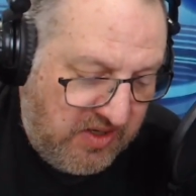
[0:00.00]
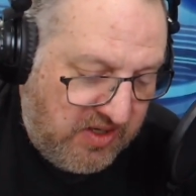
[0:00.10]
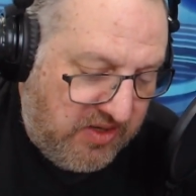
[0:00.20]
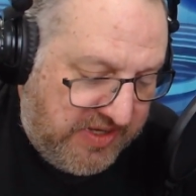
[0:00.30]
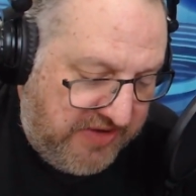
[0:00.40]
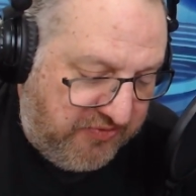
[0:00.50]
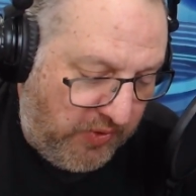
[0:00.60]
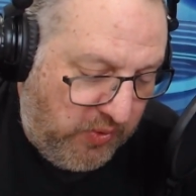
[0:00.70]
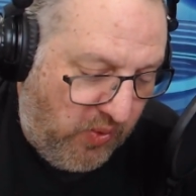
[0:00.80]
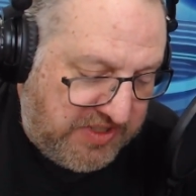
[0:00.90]
Okay,
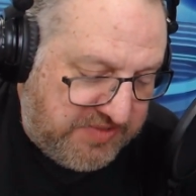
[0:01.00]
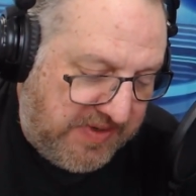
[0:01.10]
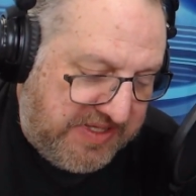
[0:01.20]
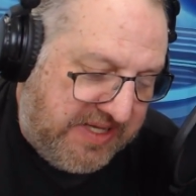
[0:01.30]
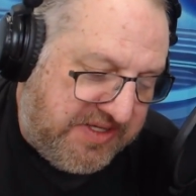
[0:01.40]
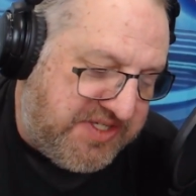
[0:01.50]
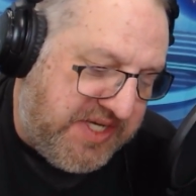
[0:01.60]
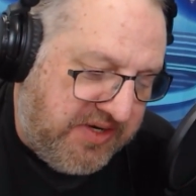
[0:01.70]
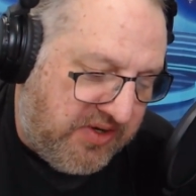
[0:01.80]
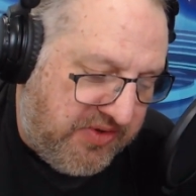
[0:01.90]
41 is by the Daily
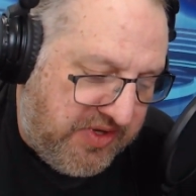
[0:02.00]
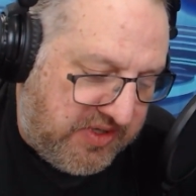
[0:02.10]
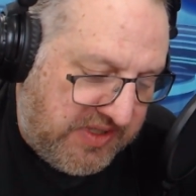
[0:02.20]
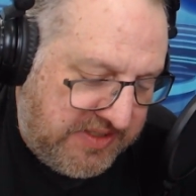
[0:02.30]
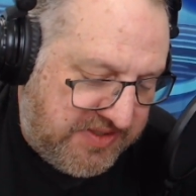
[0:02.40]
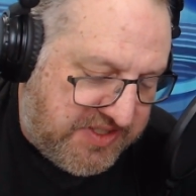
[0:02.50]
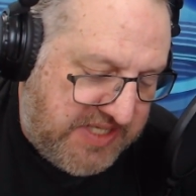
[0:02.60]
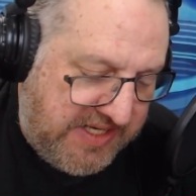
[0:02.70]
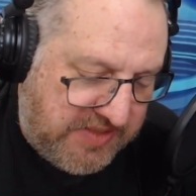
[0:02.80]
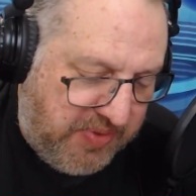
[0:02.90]
Signal. The Clinton
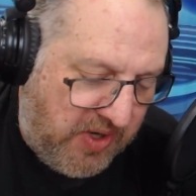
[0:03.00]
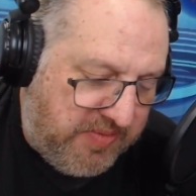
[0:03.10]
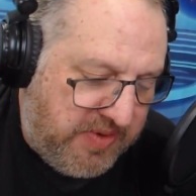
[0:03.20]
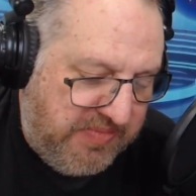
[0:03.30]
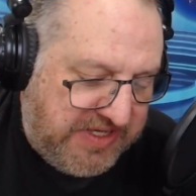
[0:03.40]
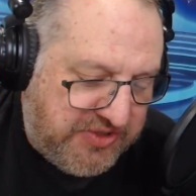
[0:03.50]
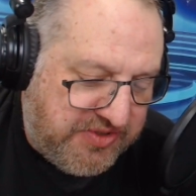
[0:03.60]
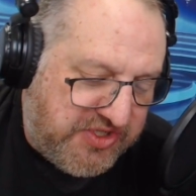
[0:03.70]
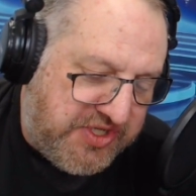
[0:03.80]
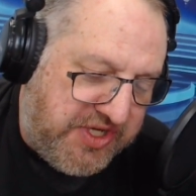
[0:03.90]
State Department
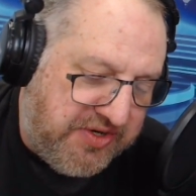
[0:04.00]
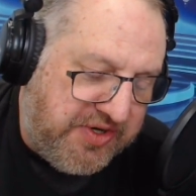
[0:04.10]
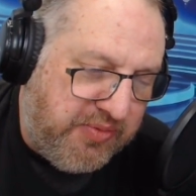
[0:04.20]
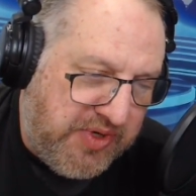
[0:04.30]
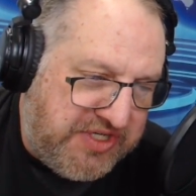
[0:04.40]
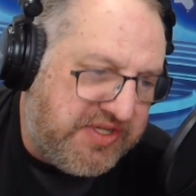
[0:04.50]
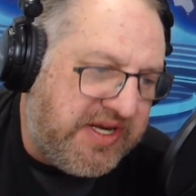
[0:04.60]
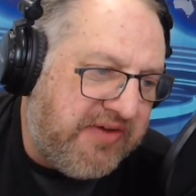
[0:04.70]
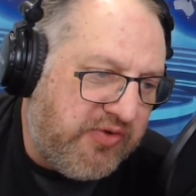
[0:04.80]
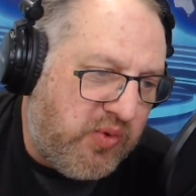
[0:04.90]
major security breach that
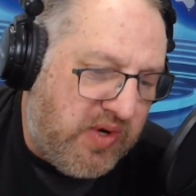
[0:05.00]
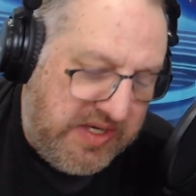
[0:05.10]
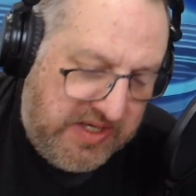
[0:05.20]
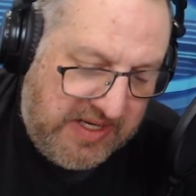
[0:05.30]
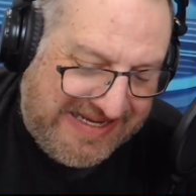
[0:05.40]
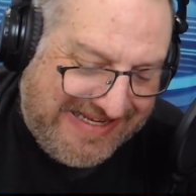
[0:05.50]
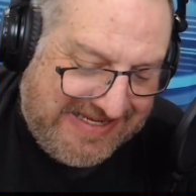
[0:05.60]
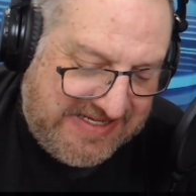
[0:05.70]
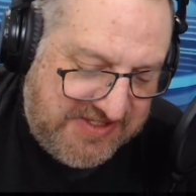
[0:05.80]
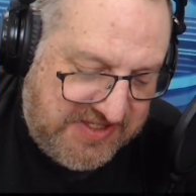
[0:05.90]
everyone
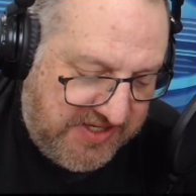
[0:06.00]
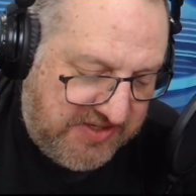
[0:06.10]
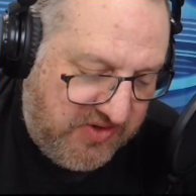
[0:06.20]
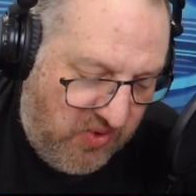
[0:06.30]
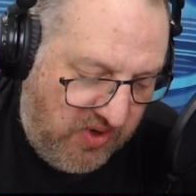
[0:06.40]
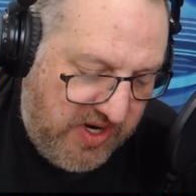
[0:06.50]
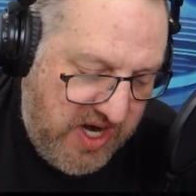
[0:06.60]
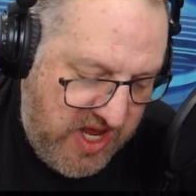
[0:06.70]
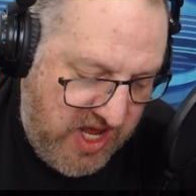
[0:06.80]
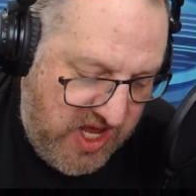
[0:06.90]
is
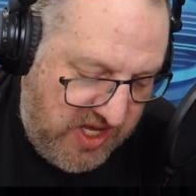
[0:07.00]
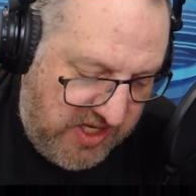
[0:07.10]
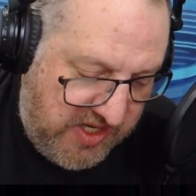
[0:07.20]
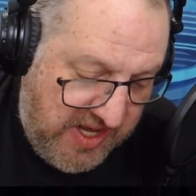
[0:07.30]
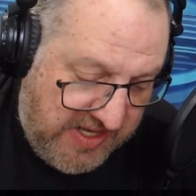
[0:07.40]
ignoring.